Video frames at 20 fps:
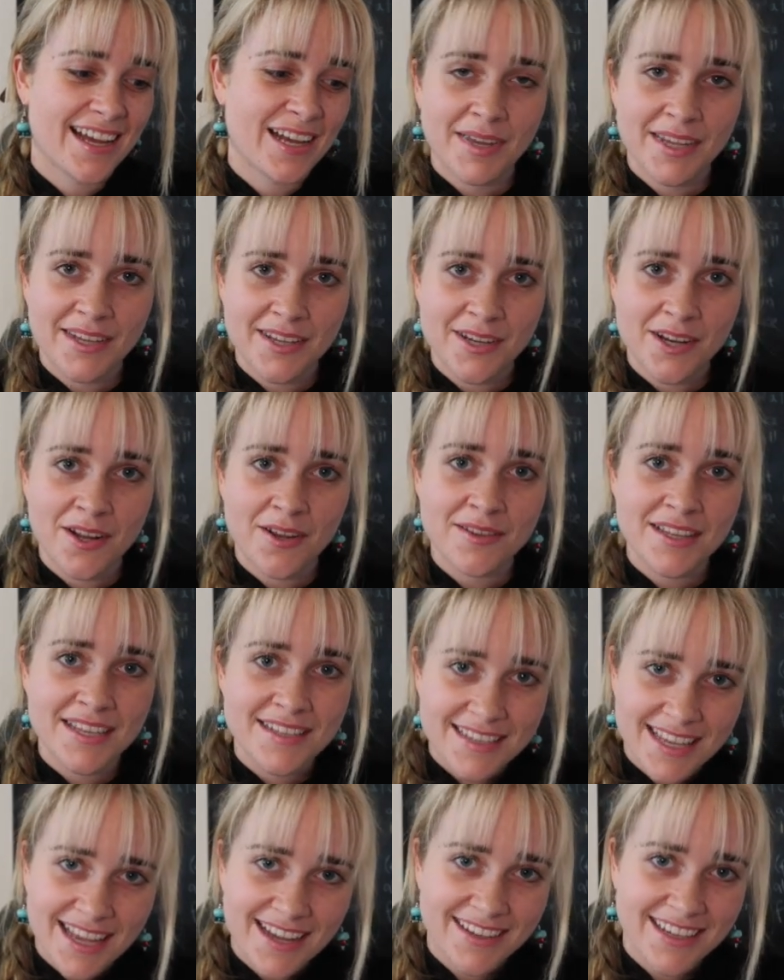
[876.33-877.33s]
But you know,
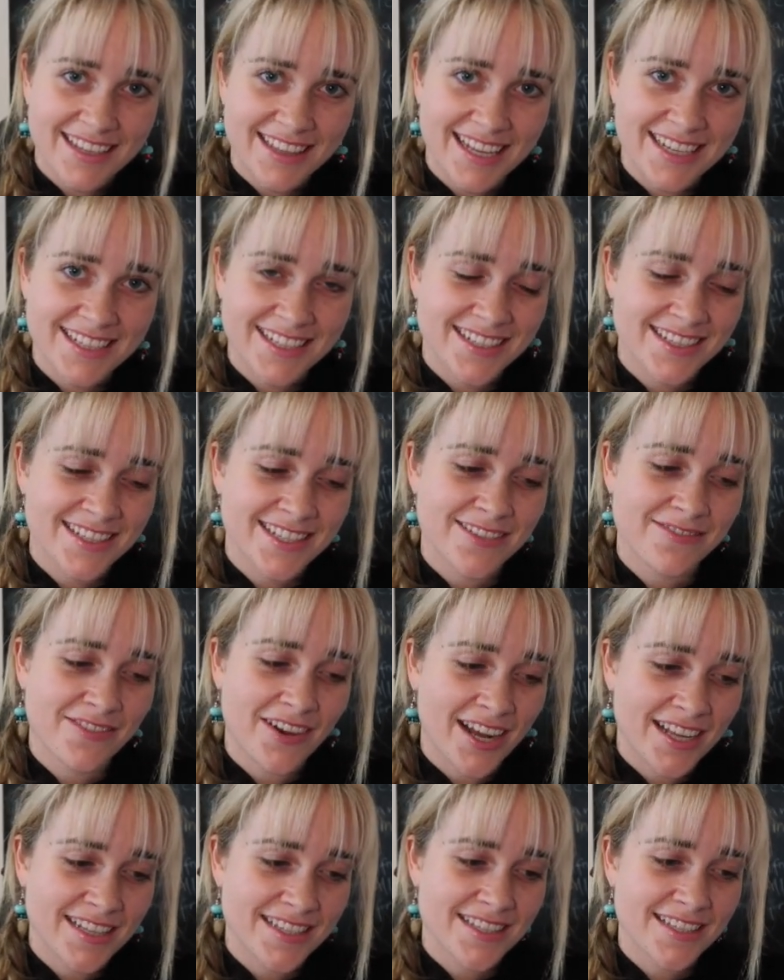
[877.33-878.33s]
these calculations of
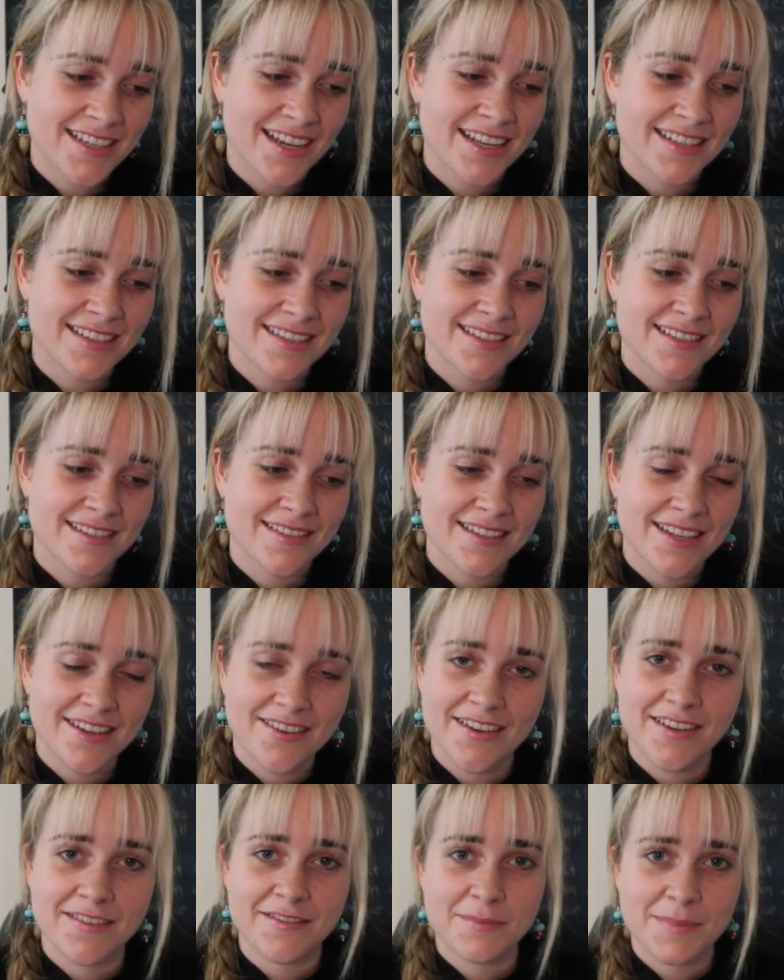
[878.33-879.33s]
Einstein's
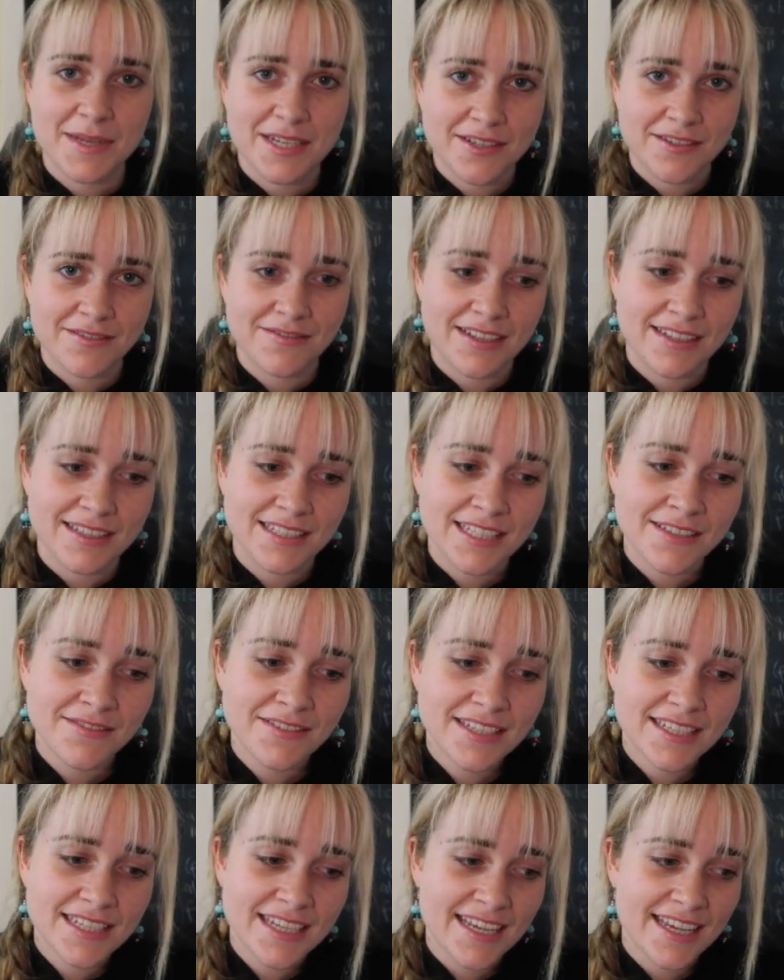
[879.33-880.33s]
theory of special
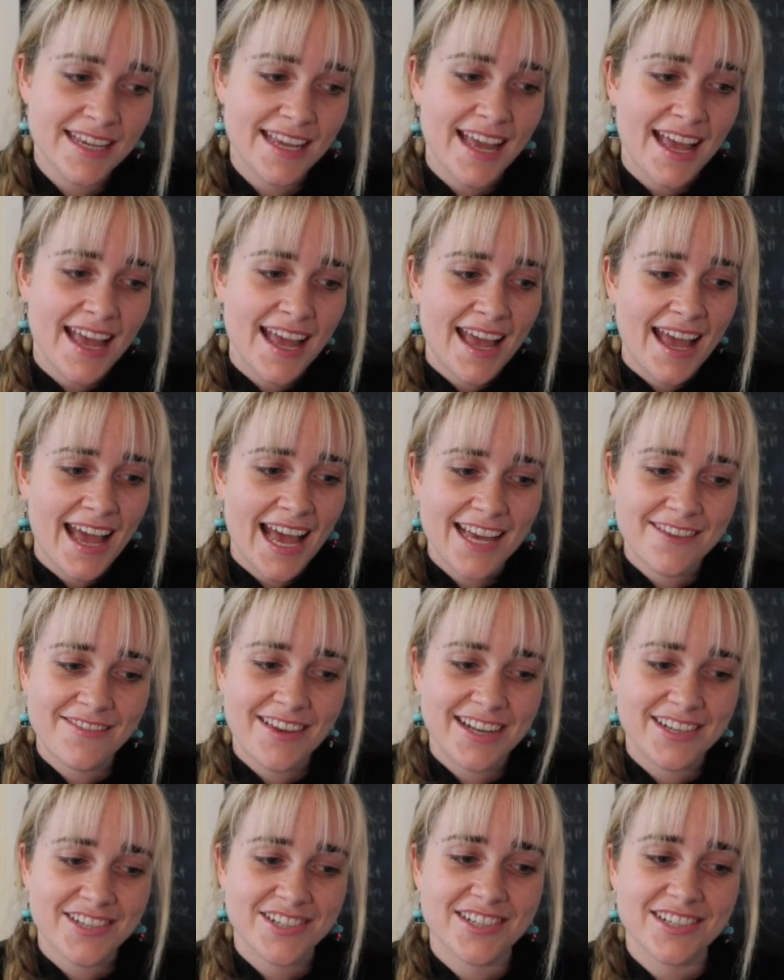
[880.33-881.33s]
relativity have
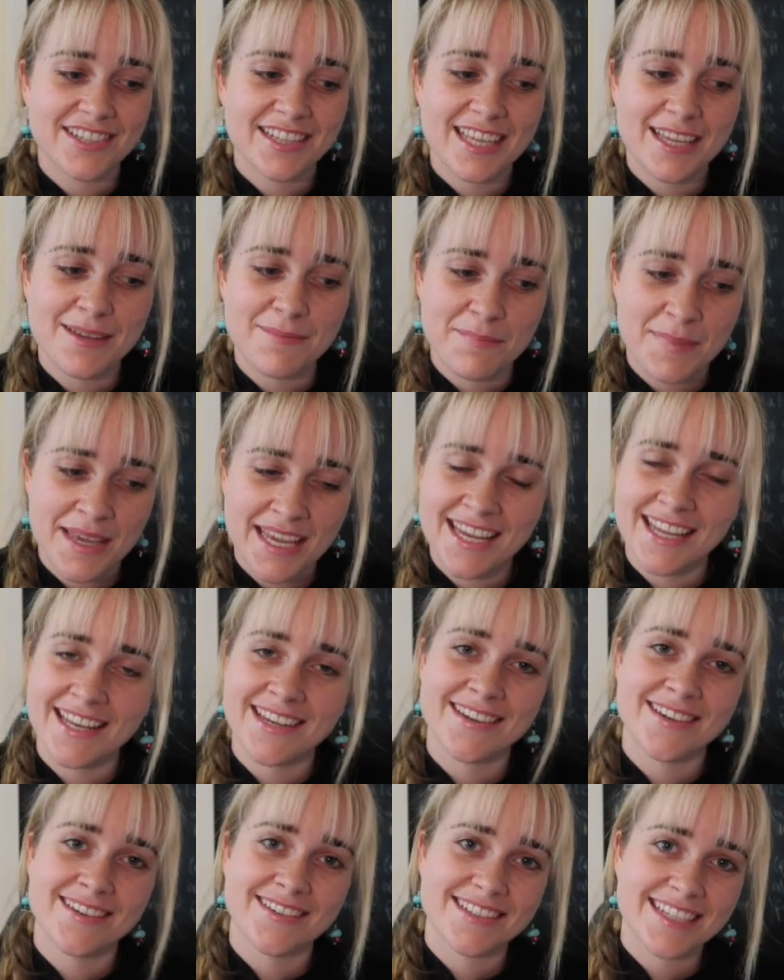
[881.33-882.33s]
actually
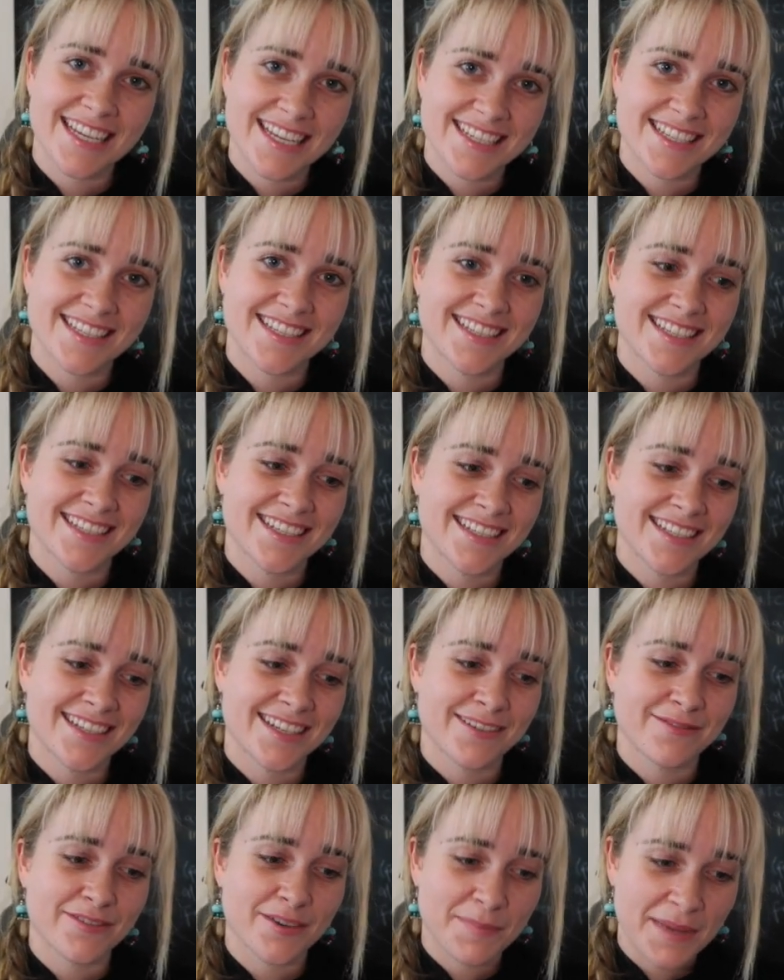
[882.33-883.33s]
been tested
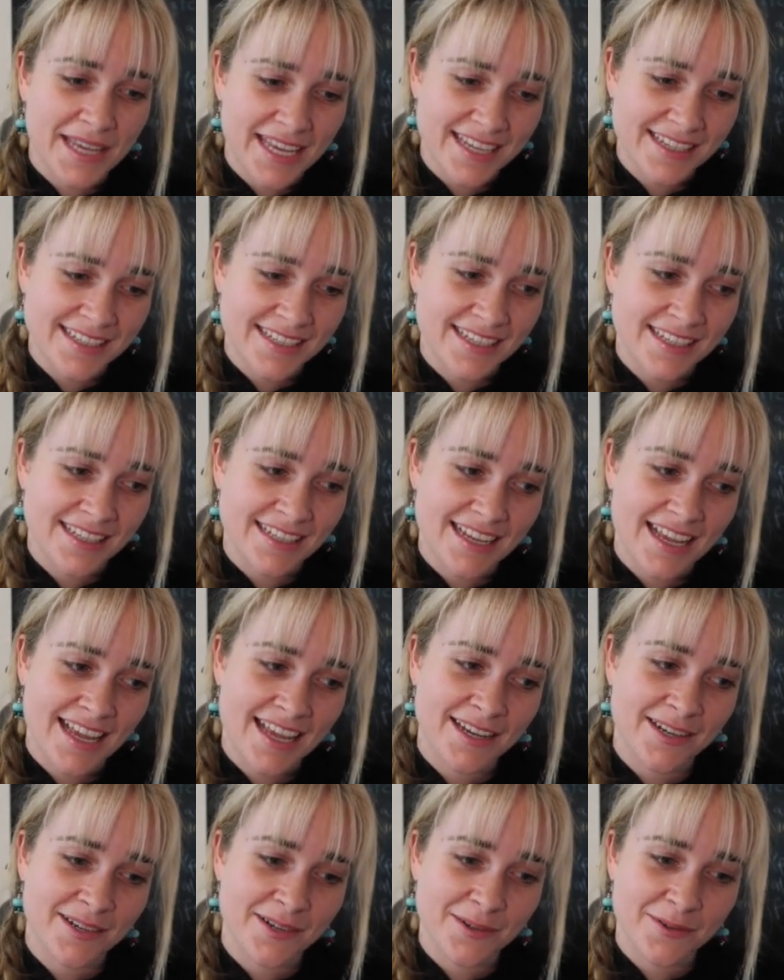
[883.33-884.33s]
and repeated,
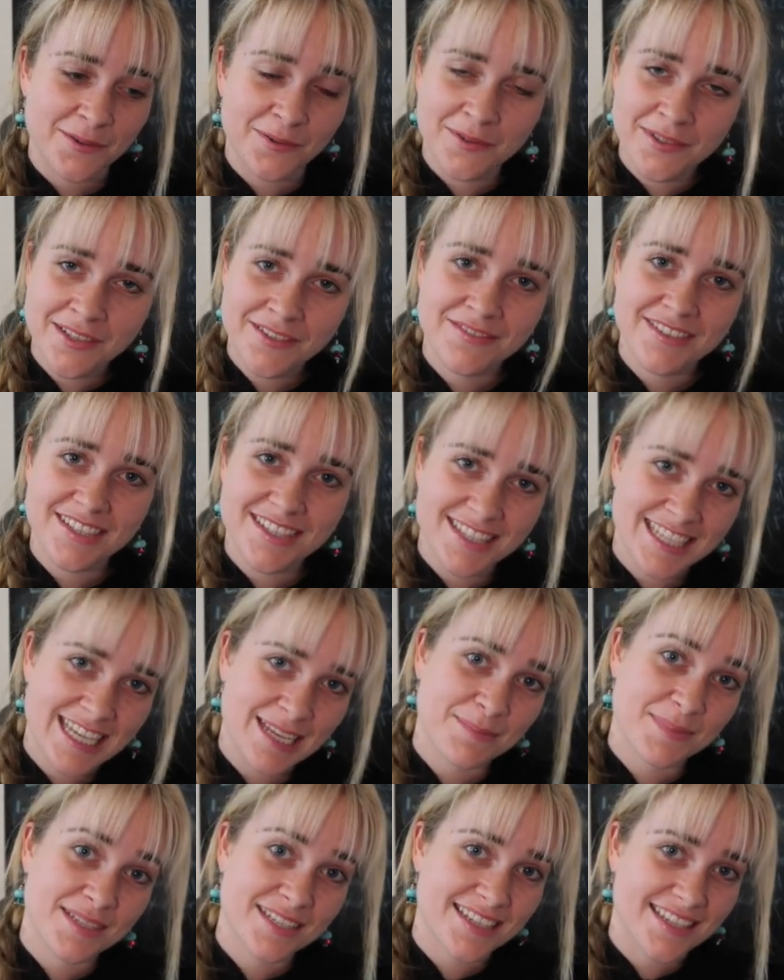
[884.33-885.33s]
and all of it
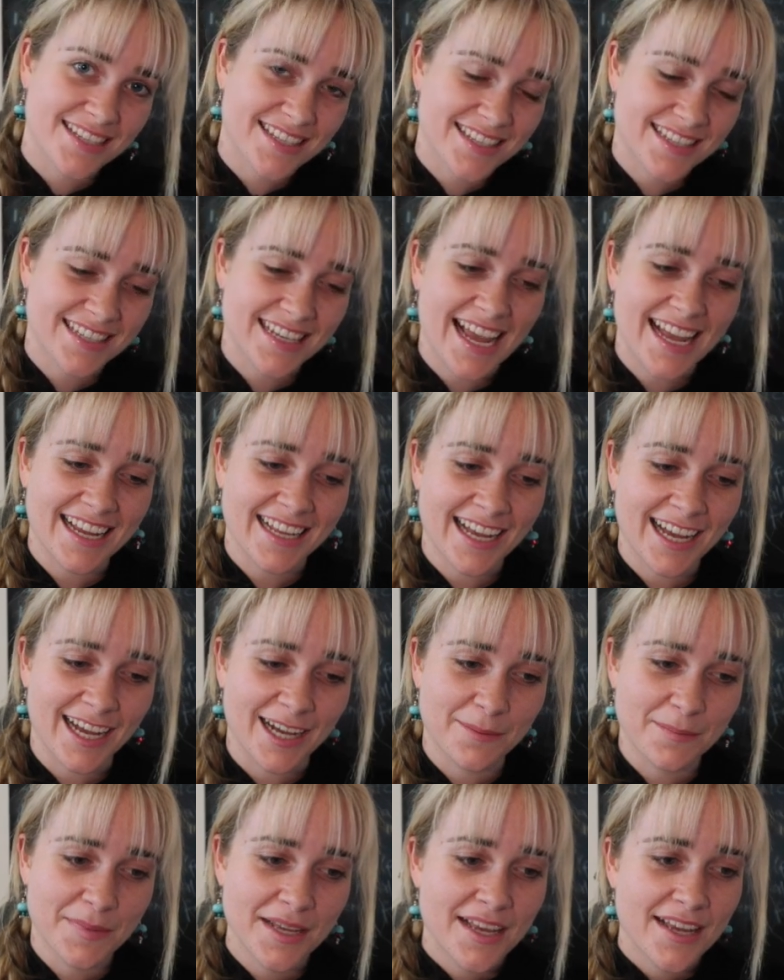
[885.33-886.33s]
seems to stack
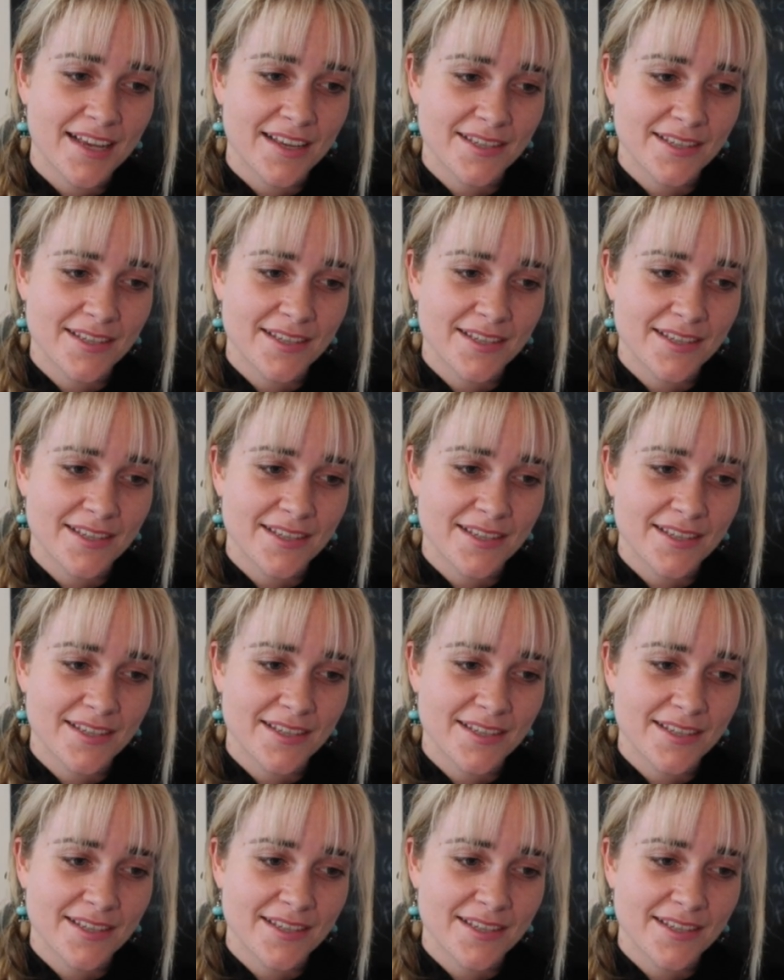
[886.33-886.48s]
up.